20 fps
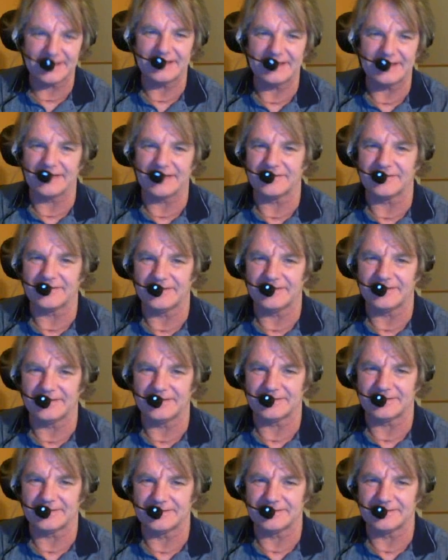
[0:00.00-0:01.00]
now go ahead and
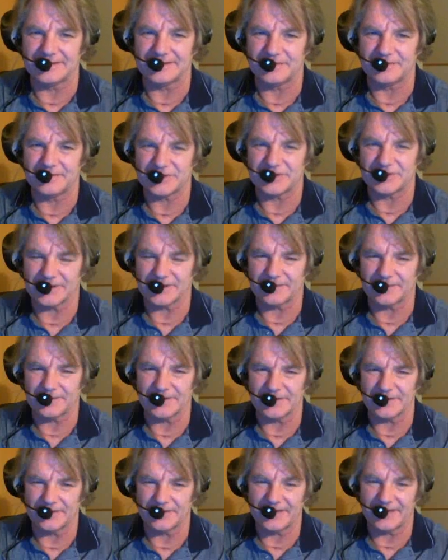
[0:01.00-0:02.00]
turn the temperature up a
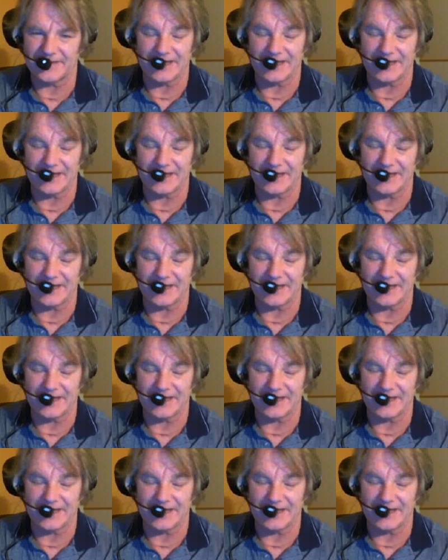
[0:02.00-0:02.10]
little bit.